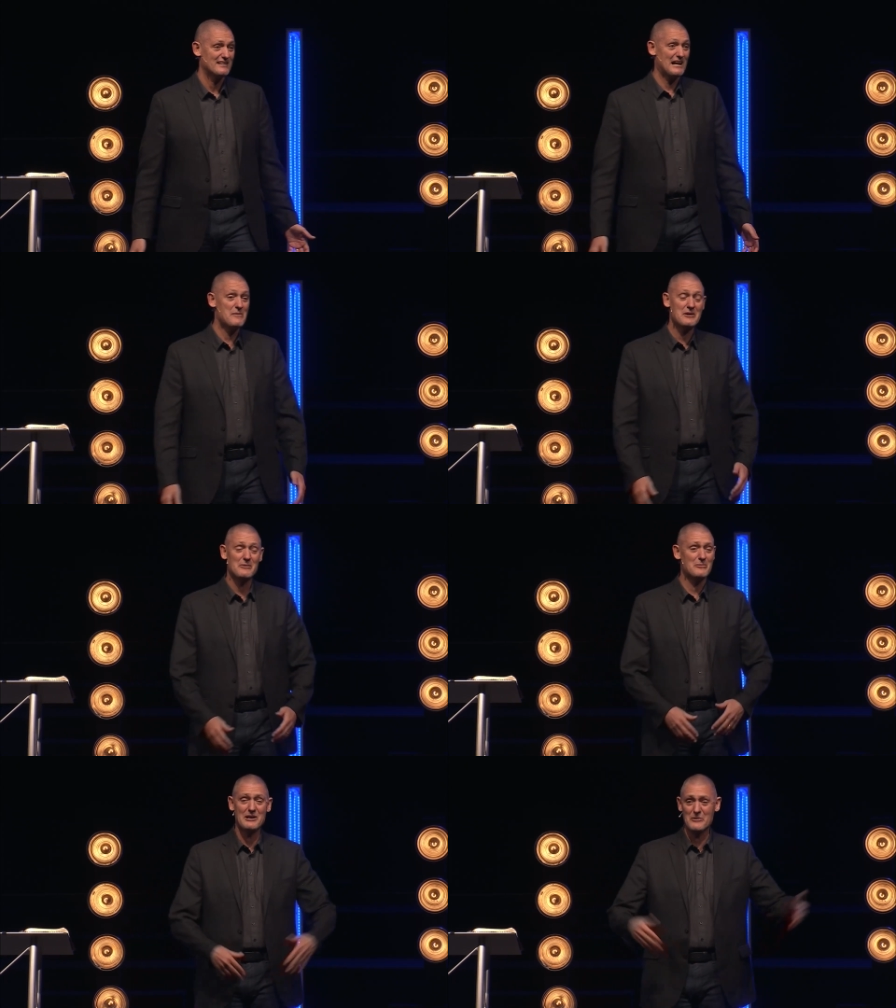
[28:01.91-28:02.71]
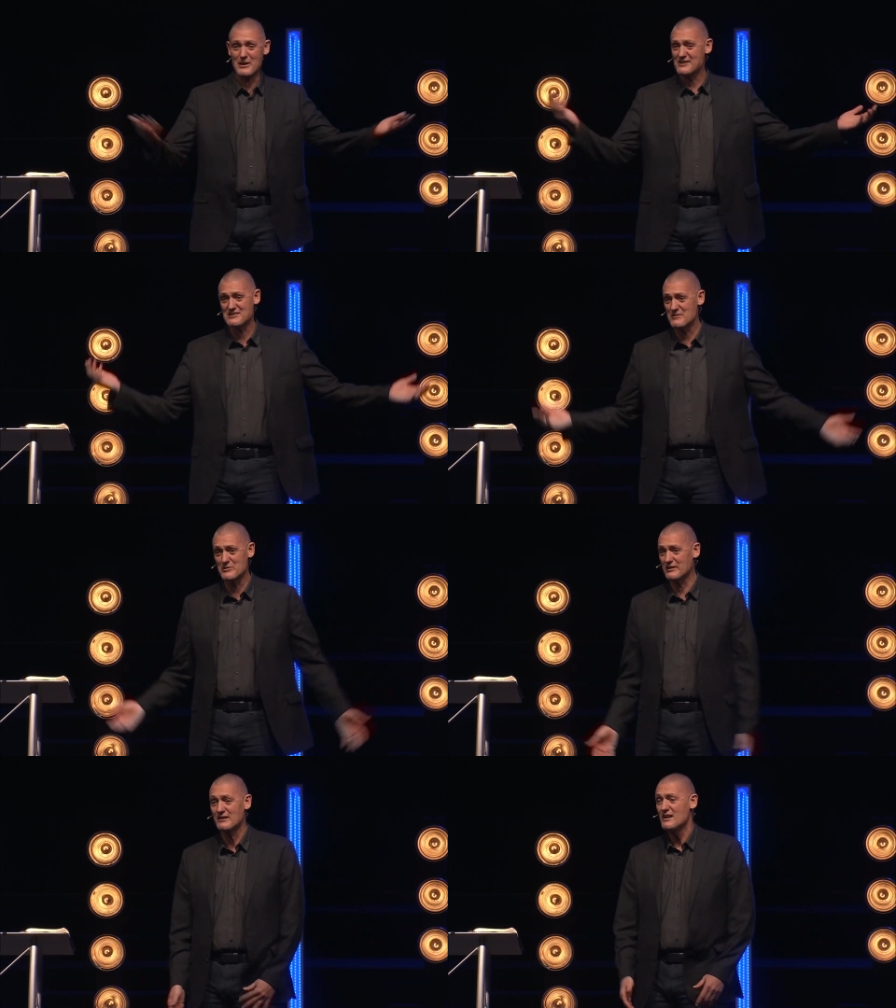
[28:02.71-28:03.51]
I want to run away
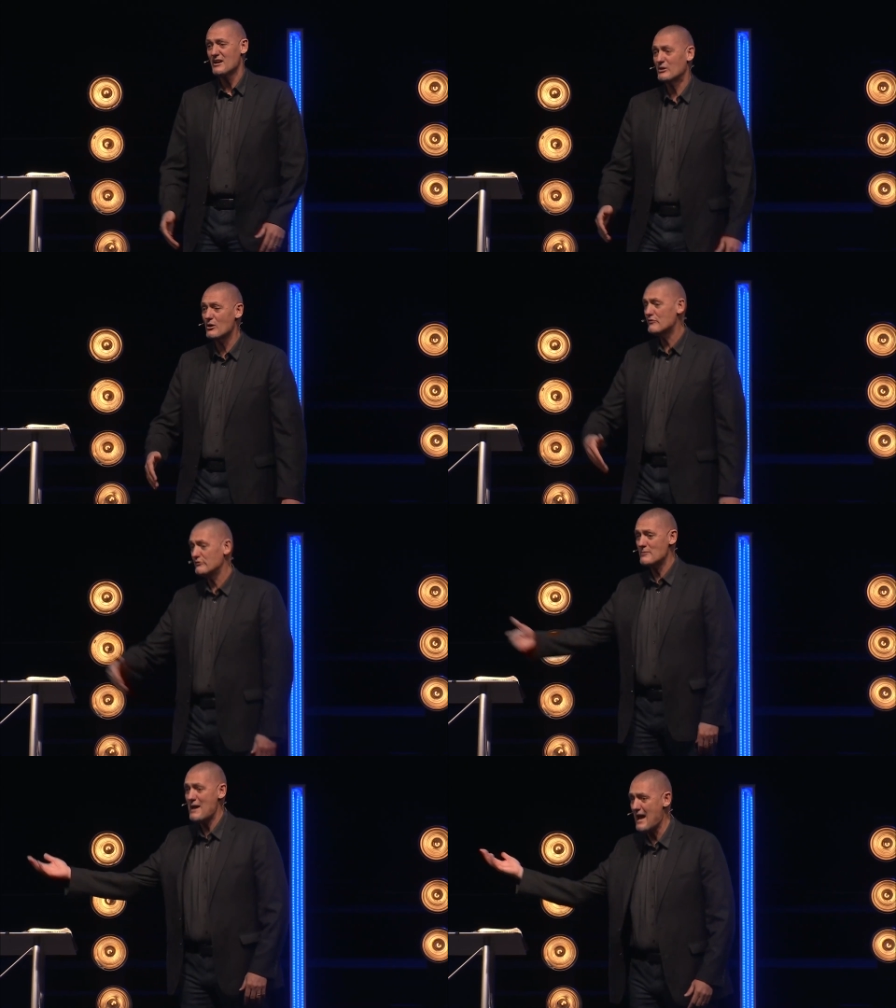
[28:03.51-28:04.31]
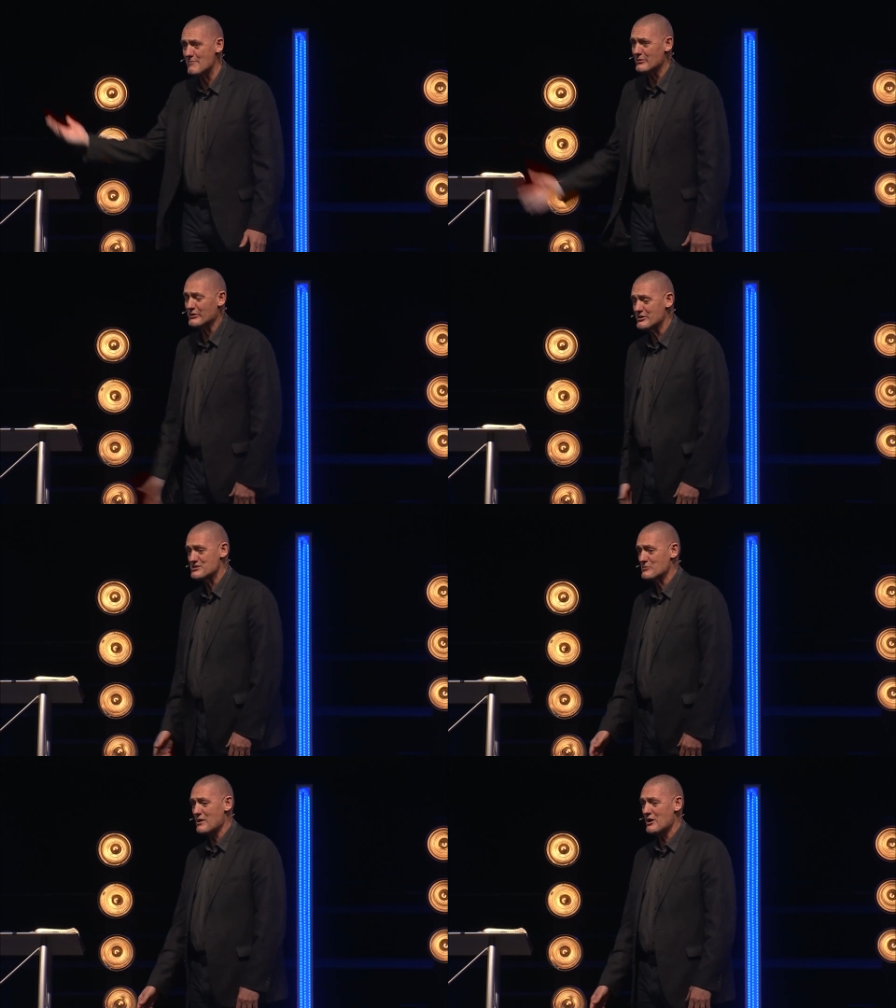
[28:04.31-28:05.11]
somewhere and go flip
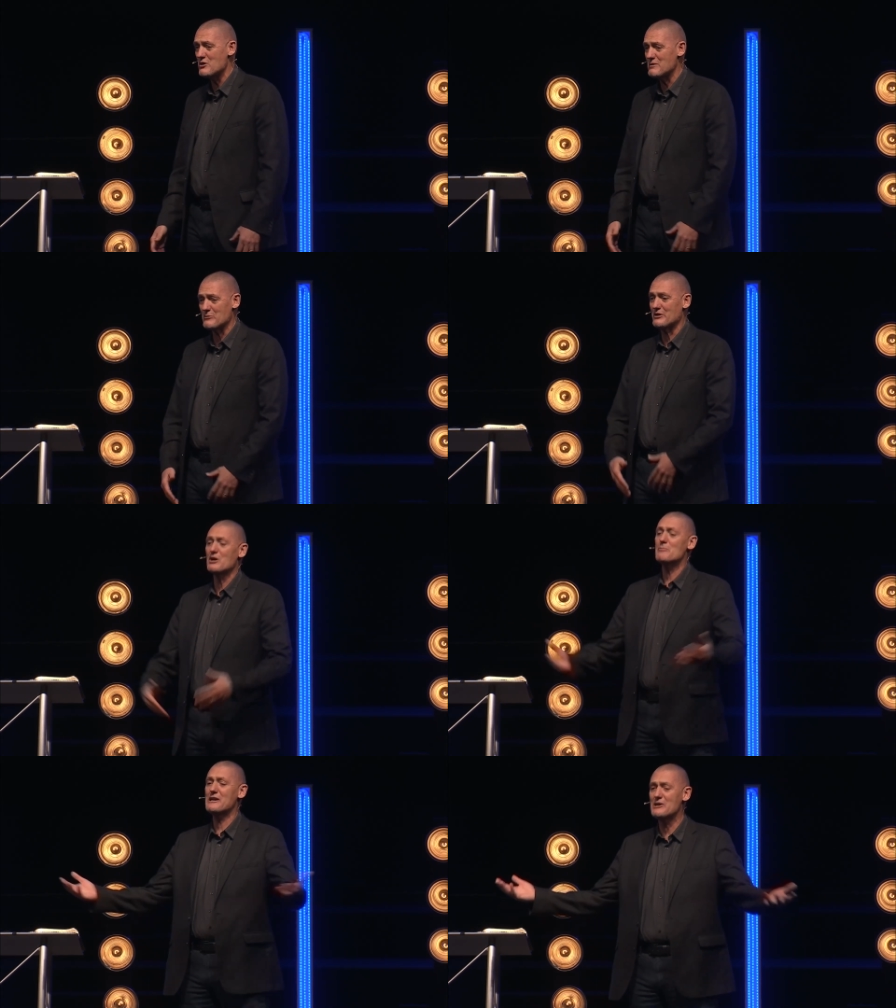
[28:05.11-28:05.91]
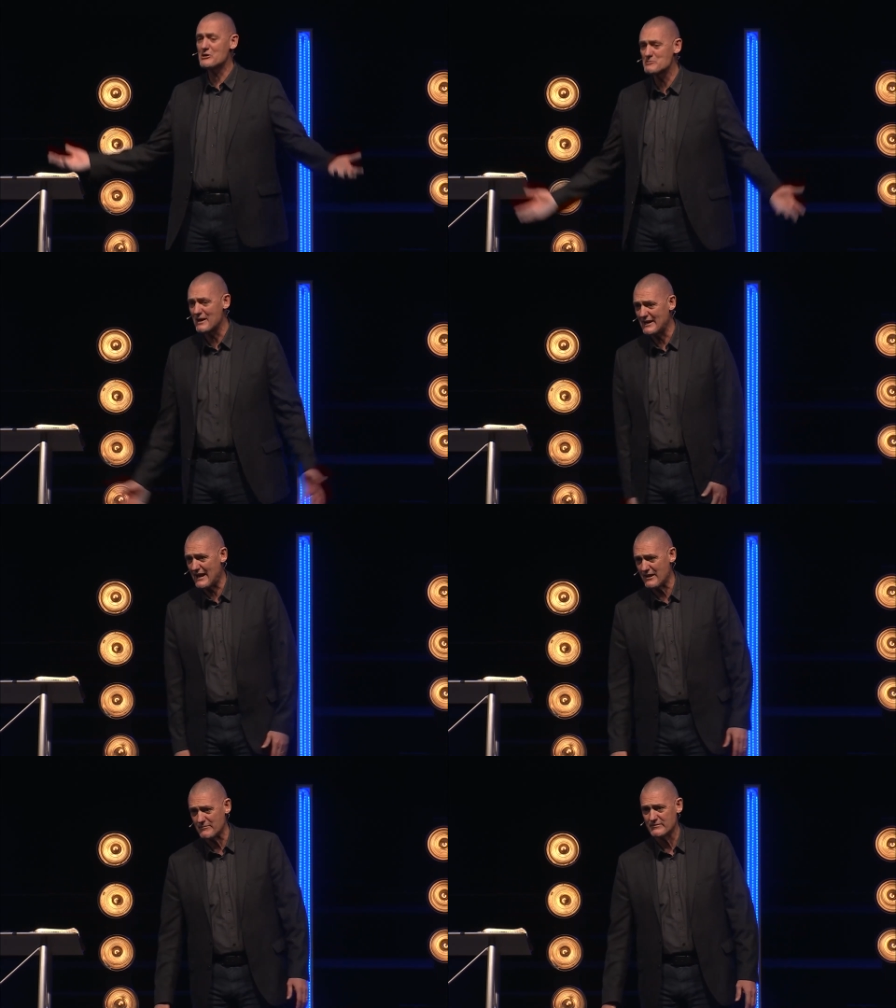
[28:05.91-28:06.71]
hamburgers in Wyoming where nobody knows my
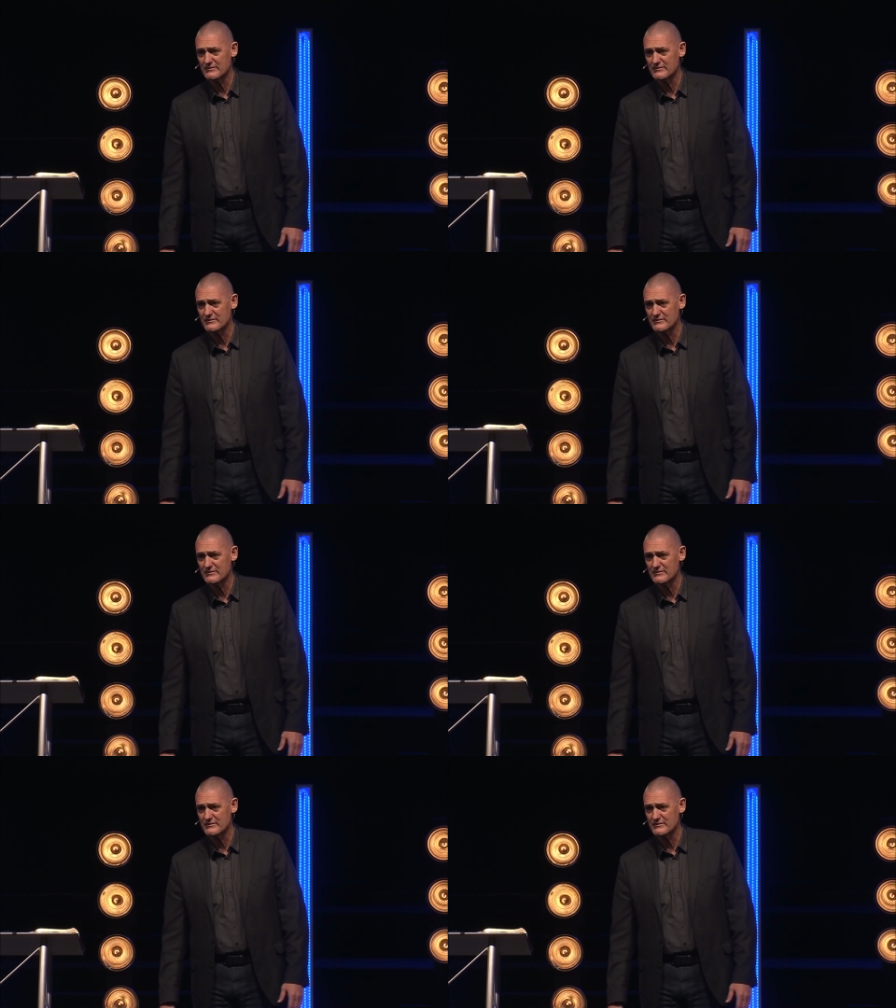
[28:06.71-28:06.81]
name.